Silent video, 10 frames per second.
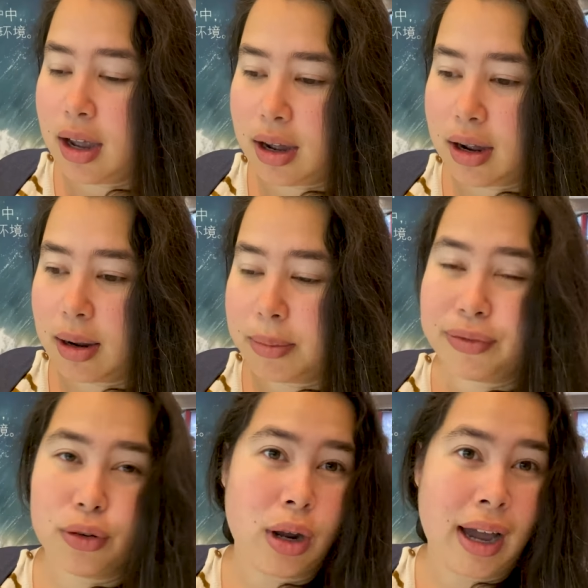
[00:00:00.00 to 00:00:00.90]
uh,
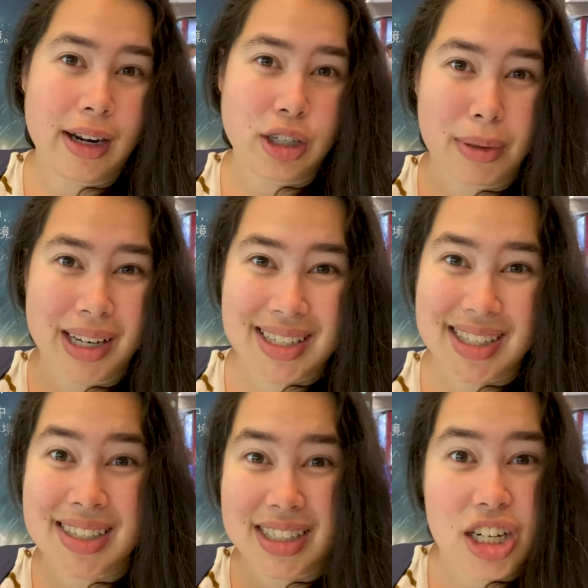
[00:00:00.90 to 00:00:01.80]
before heading to my next
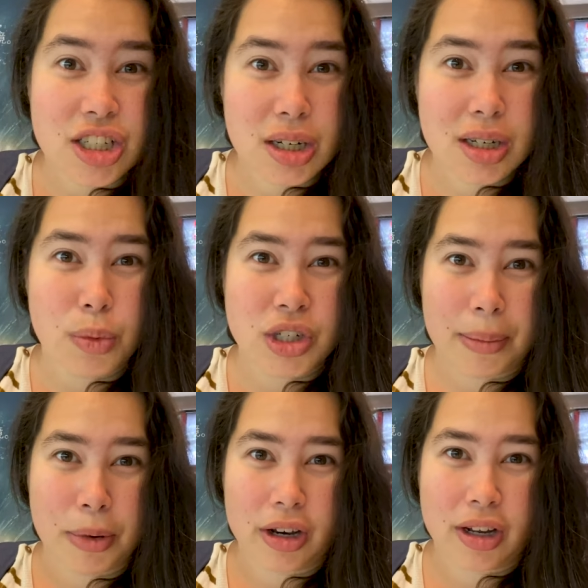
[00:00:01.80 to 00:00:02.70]
destination, which
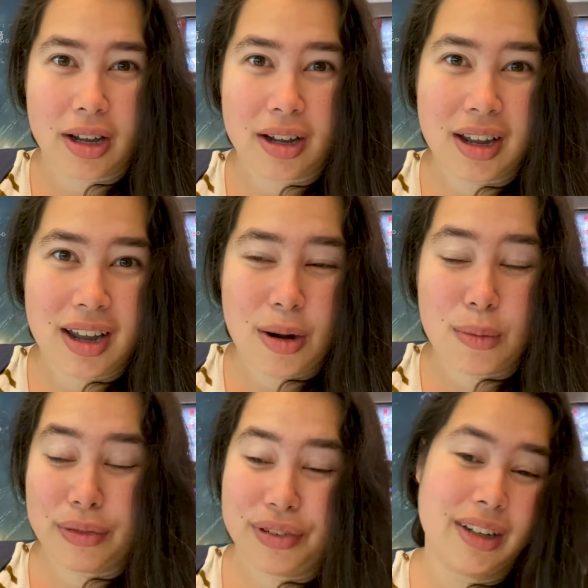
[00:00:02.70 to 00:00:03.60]
I'm gonna
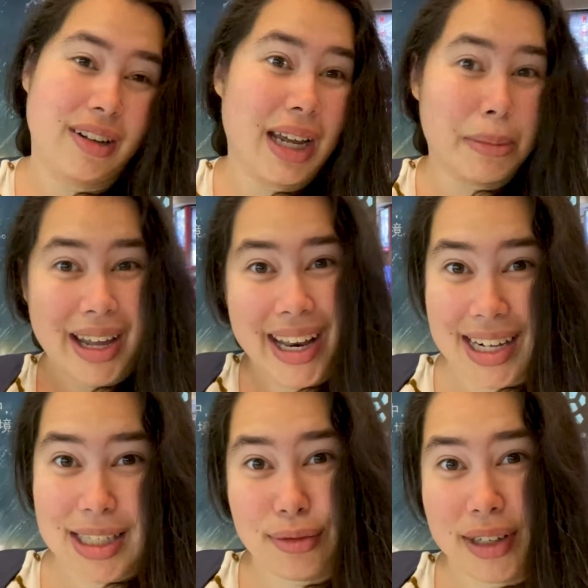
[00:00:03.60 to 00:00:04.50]
reveal in my
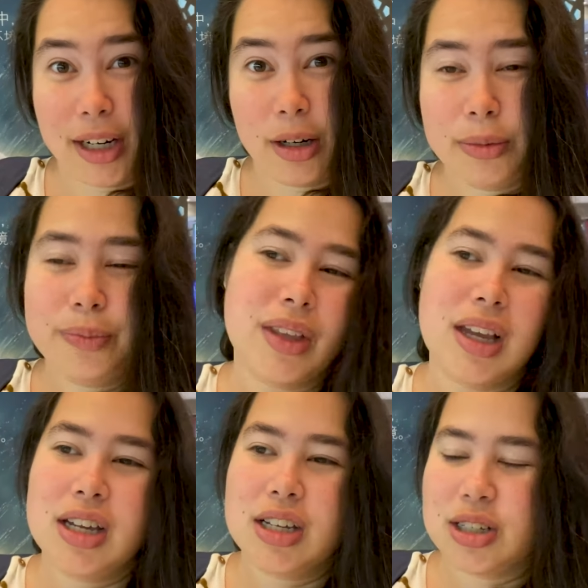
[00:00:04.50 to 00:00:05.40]
next video.
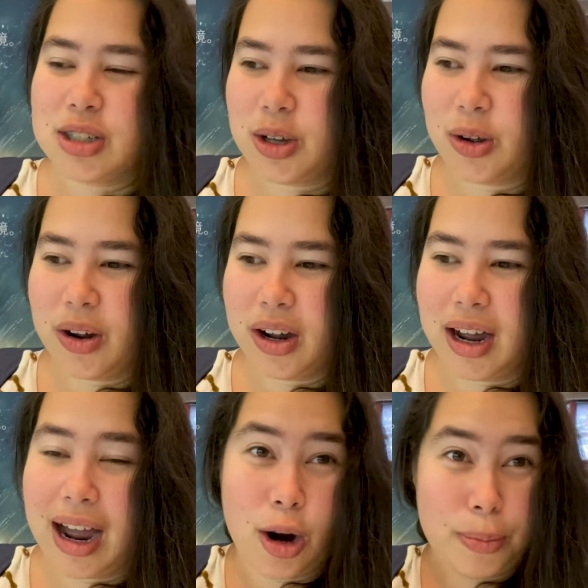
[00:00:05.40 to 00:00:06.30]
So uh,
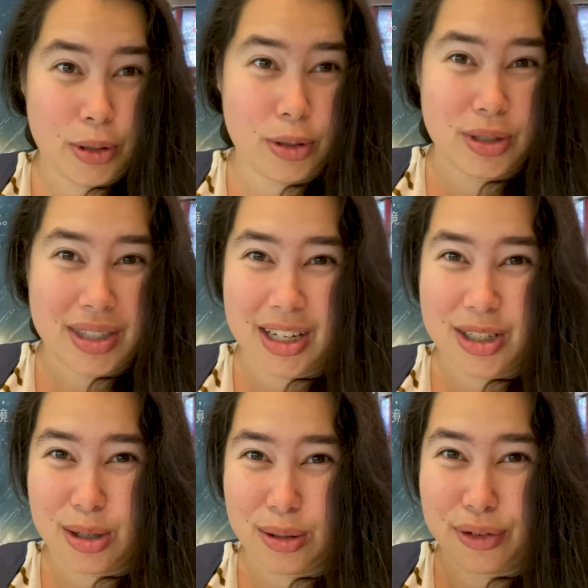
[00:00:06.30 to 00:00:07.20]
I hope you stay
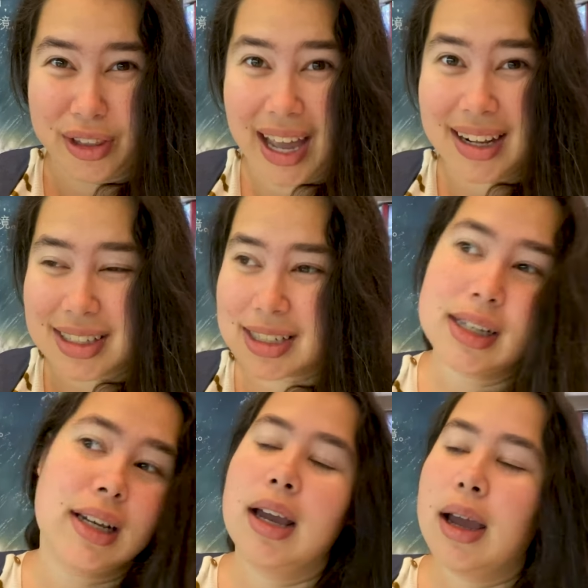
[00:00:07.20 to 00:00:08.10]
tuned for that.
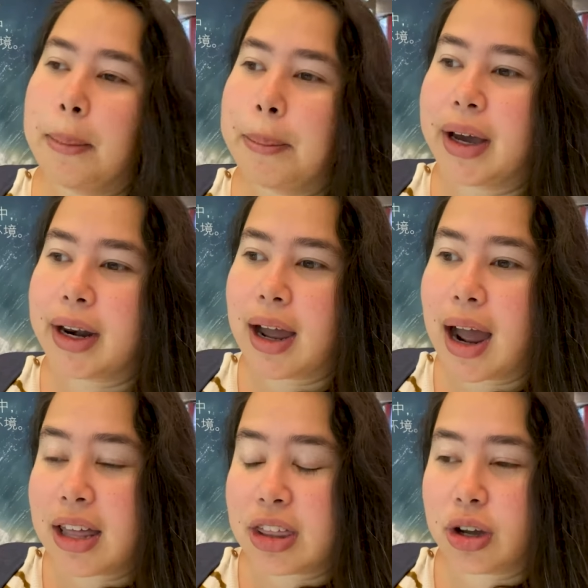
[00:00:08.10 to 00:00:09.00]
But uh,
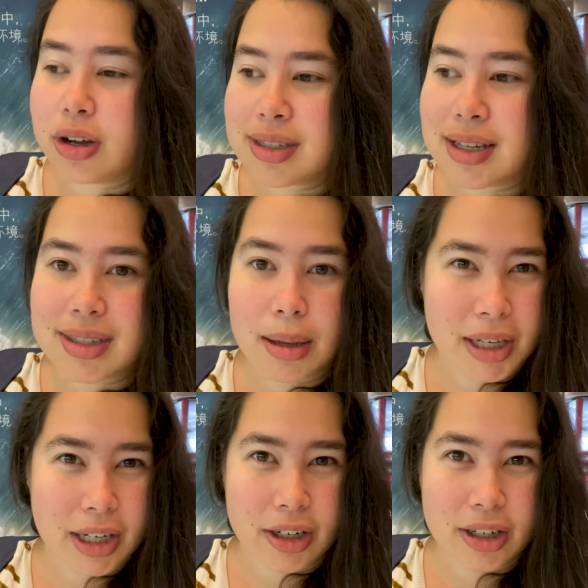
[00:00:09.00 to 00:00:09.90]
I thought since I'm
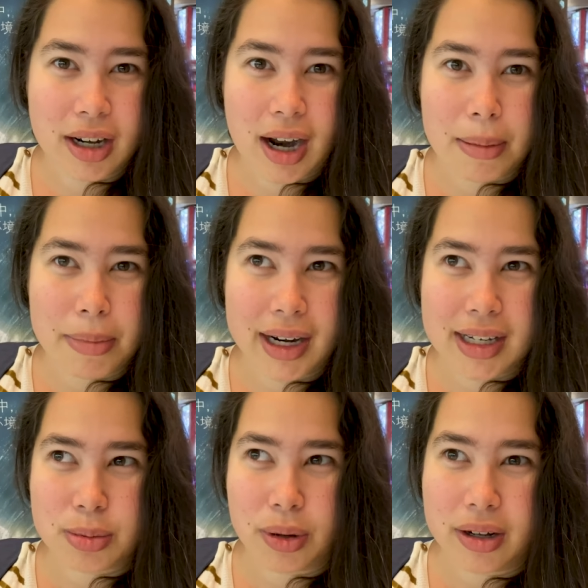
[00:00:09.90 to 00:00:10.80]
here, I might
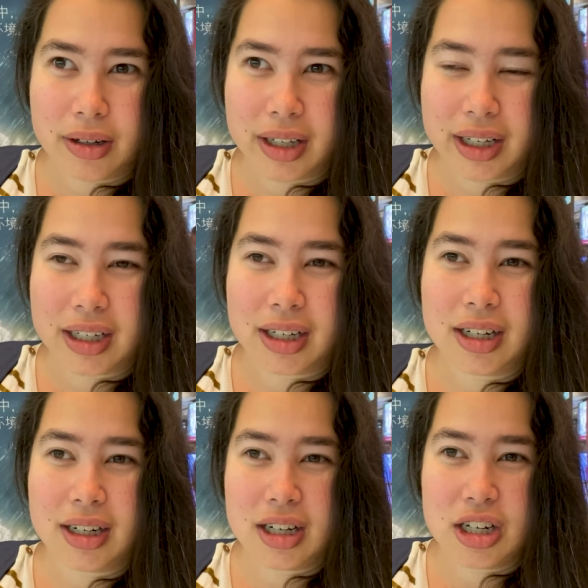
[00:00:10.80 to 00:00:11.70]
as well
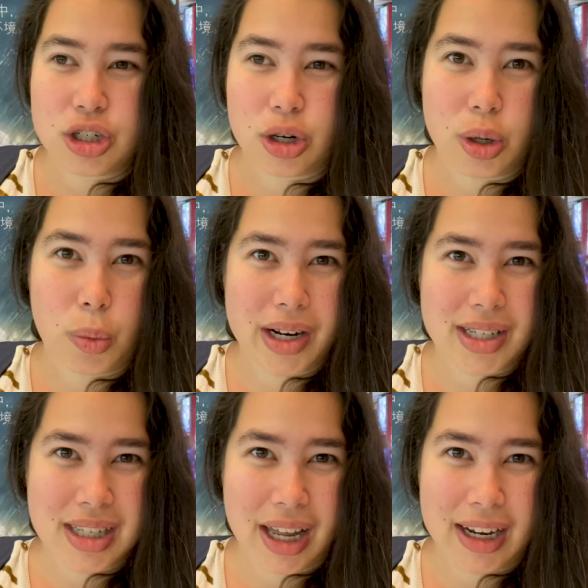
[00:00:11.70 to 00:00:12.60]
like show you what
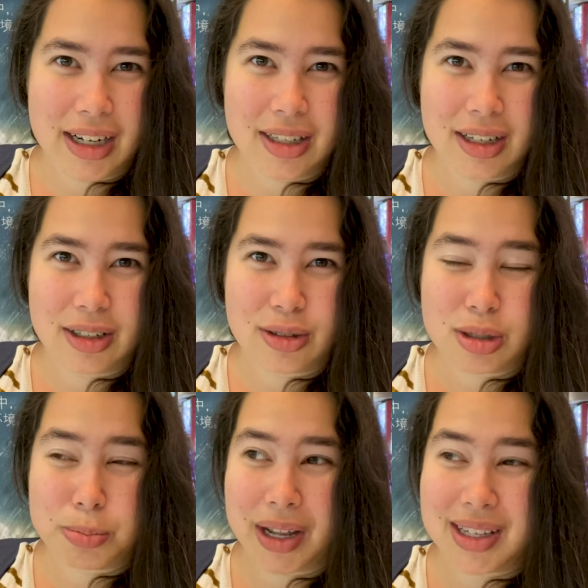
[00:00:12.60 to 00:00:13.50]
it's like uh, to
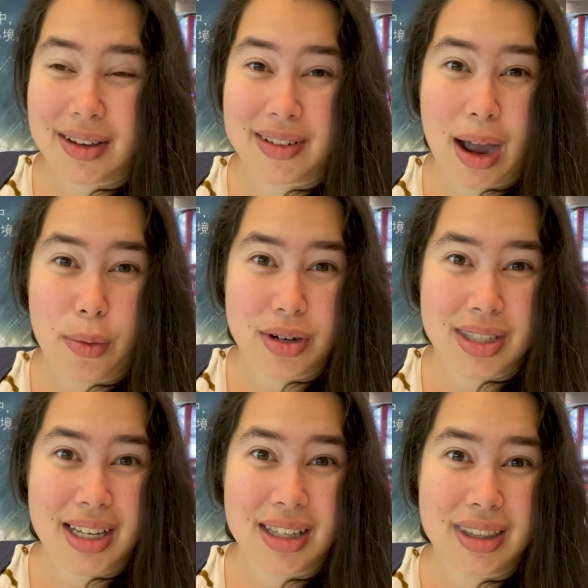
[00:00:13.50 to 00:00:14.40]
spend seven hours
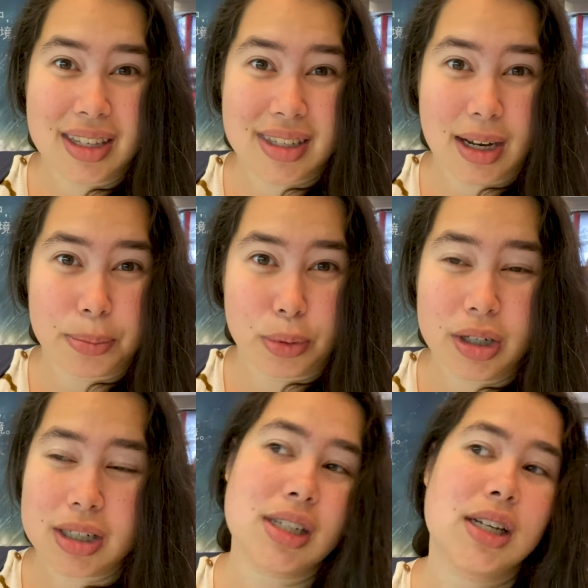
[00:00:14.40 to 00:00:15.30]
in this
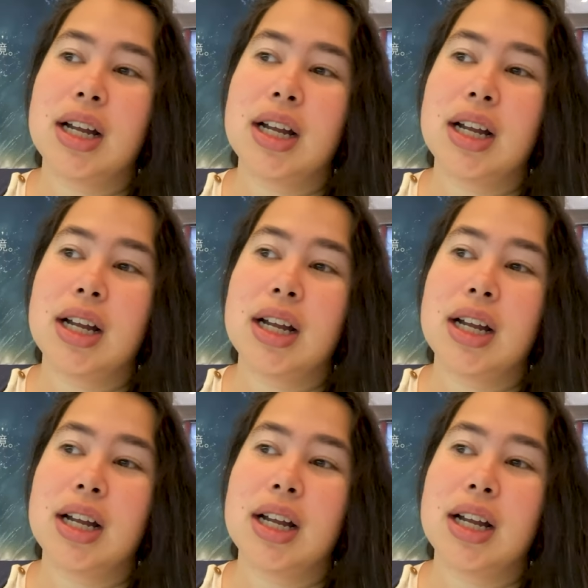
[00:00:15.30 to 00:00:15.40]
airport.